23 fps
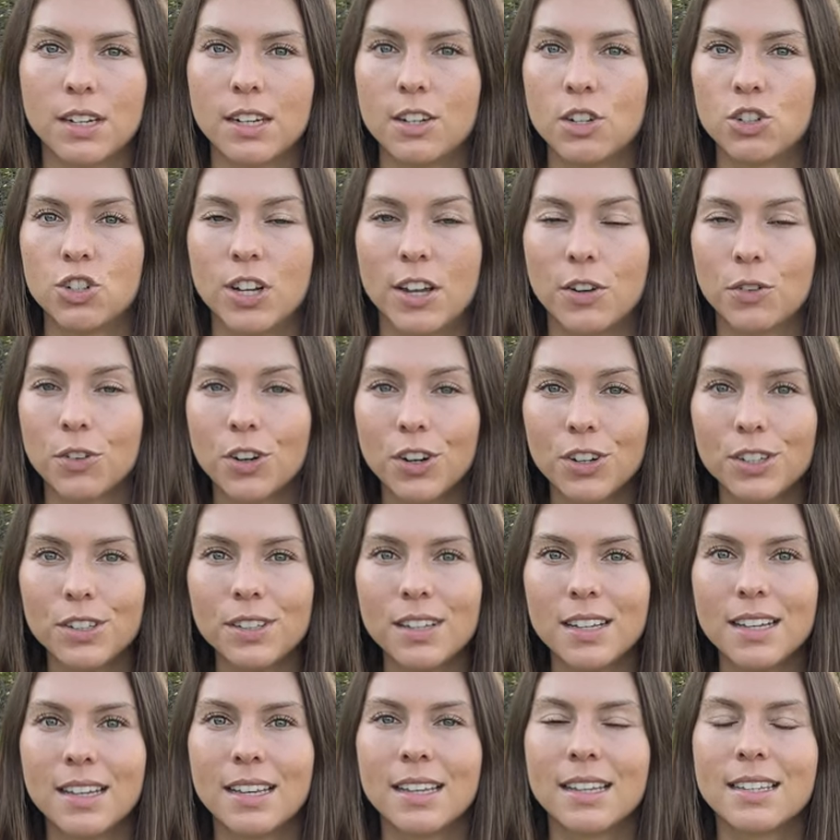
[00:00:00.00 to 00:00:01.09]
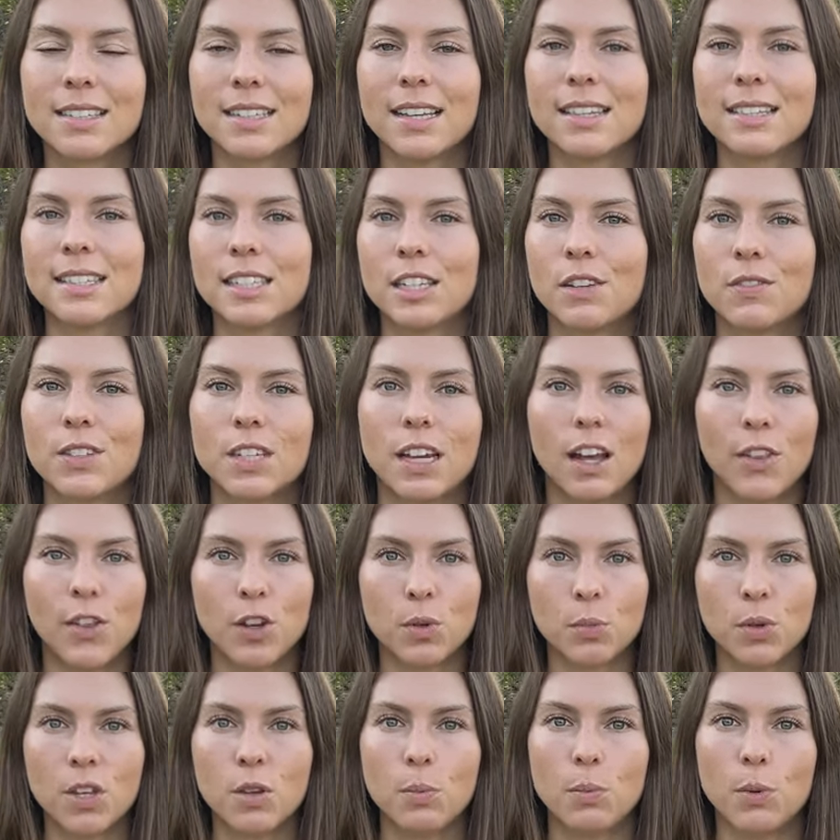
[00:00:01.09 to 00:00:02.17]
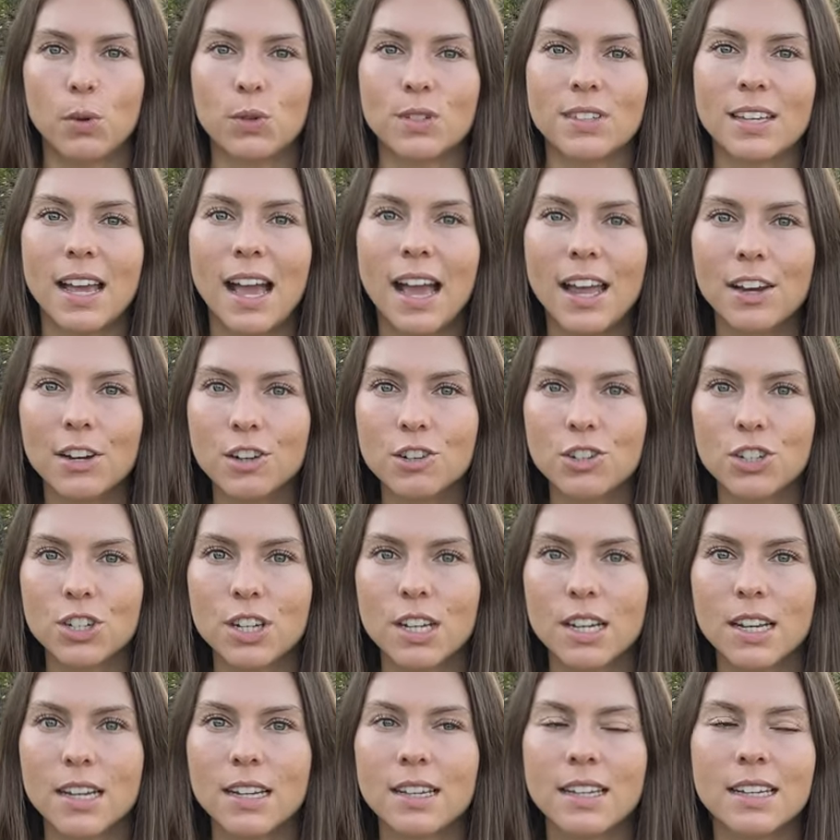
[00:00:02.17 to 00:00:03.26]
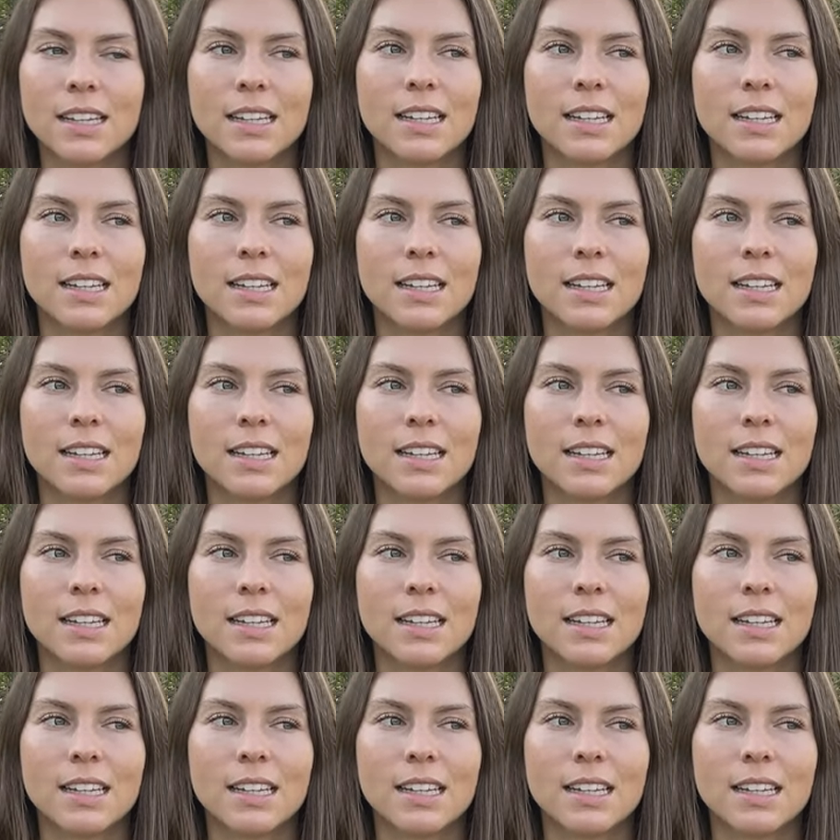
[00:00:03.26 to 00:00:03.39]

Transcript: in general, sensitive to other people's energy